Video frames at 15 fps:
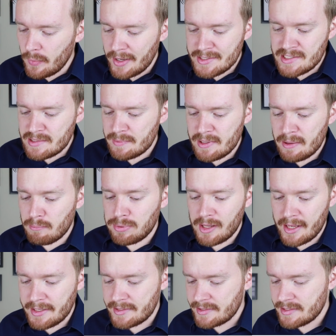Wants to Be a
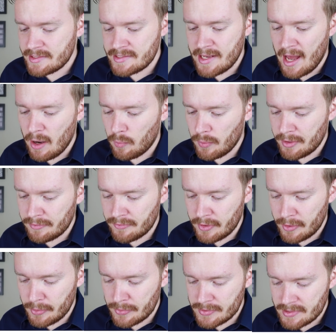Blunt is not one of
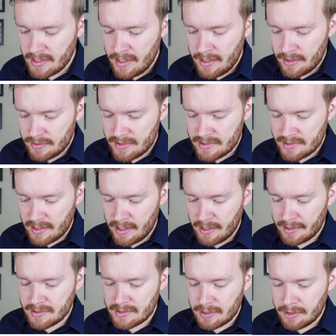those. This
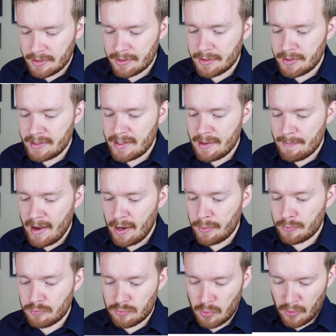song is clearly
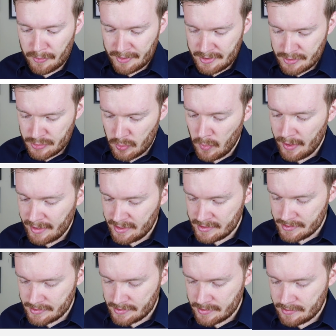about roaring
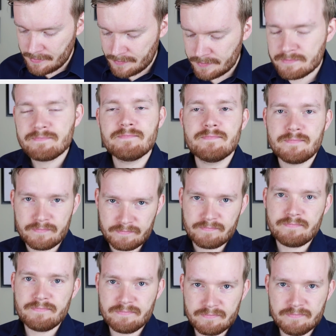20s.
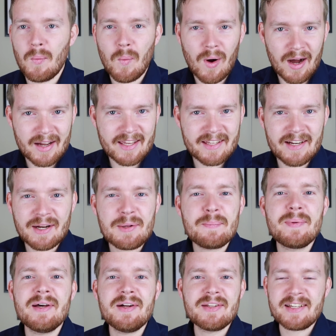Walking on a
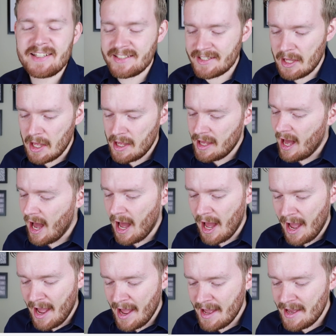building,
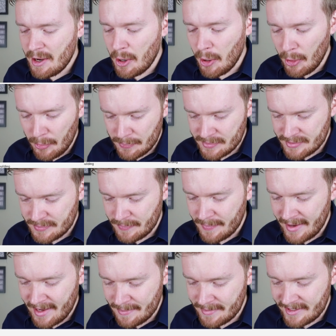High hopes,
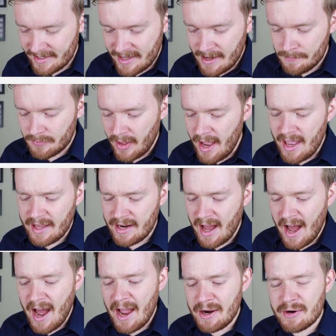baby. I had
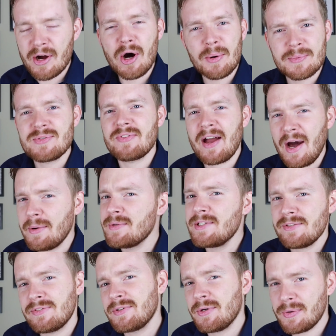higher hopes for how
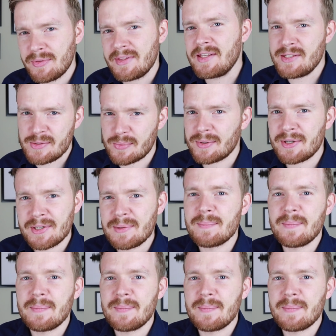difficult these were gonna